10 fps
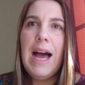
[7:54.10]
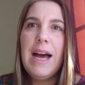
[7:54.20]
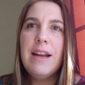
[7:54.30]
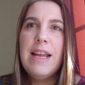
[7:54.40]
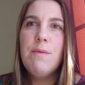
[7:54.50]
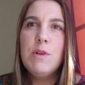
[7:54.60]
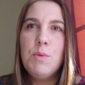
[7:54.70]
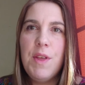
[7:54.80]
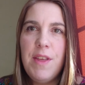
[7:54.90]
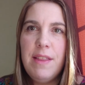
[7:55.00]
And it
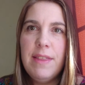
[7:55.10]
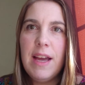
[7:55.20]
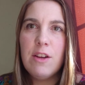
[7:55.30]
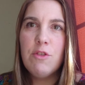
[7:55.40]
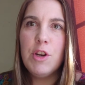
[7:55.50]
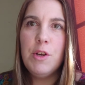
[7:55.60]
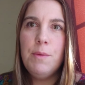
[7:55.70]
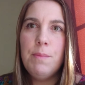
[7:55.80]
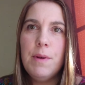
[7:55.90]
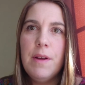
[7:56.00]
was within that
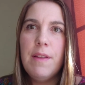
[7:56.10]
group